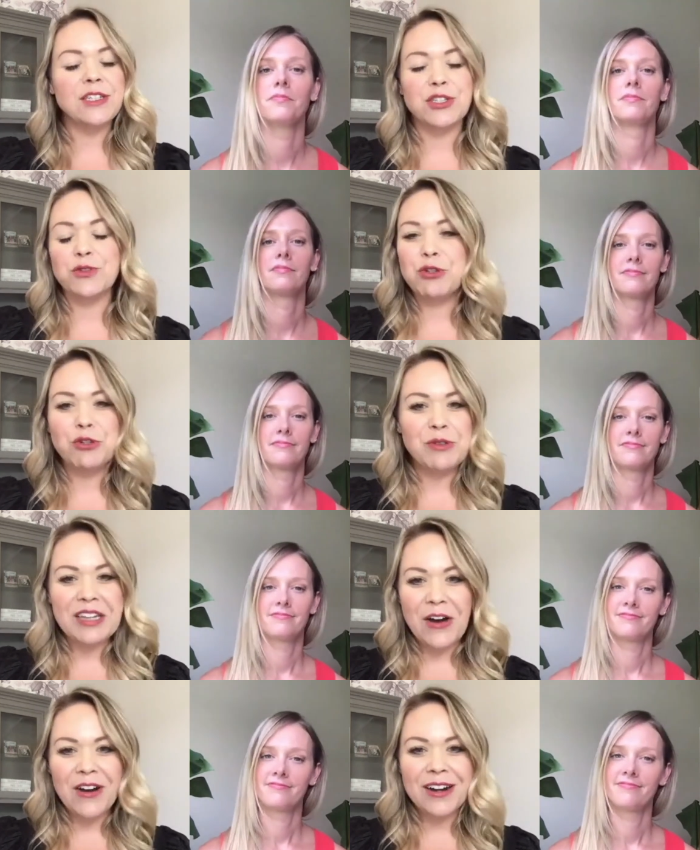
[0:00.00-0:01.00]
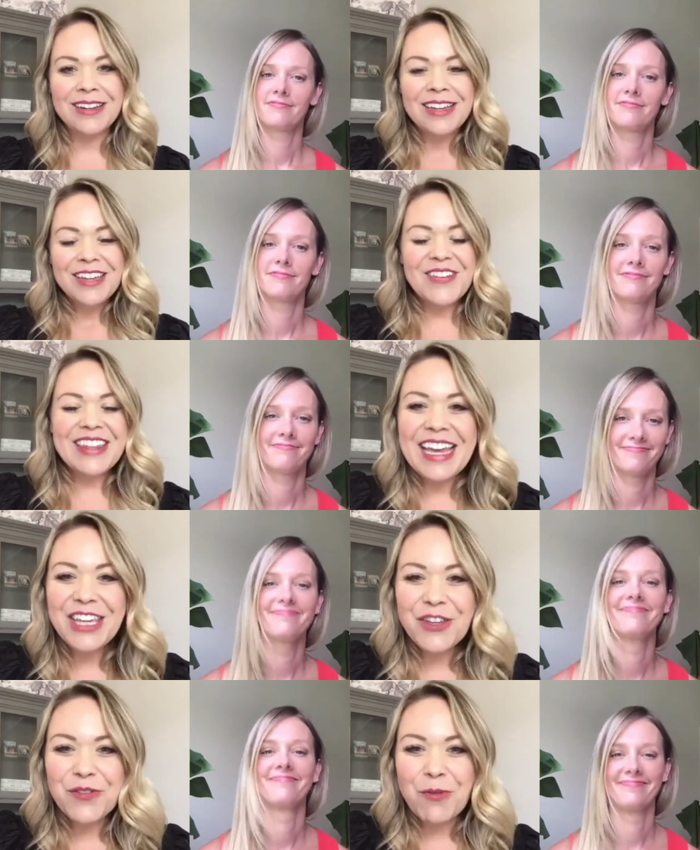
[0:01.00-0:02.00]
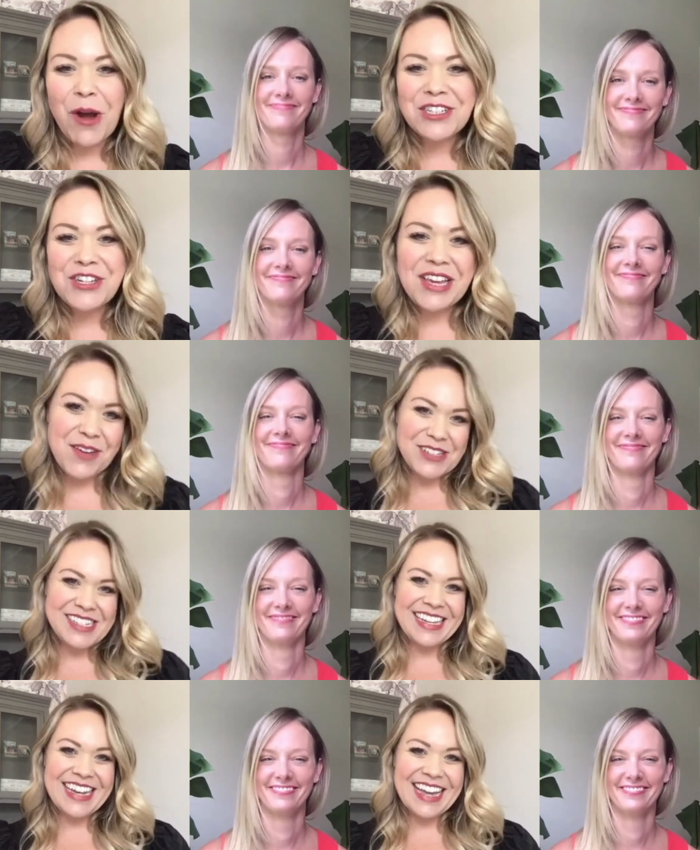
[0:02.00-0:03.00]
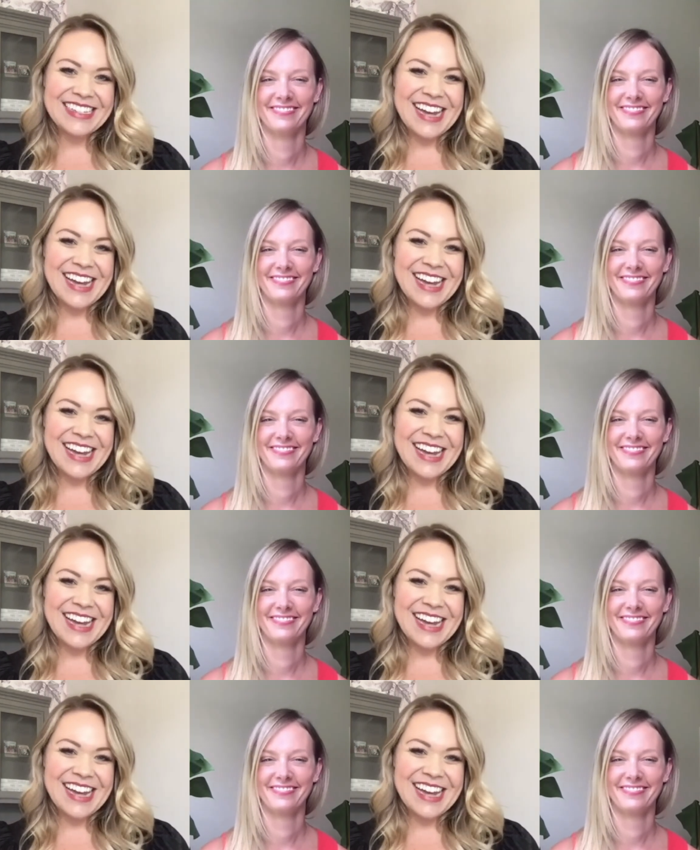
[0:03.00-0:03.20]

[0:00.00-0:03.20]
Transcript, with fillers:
Speaker 1: as you truly are. We thank you for watching and we'll see you next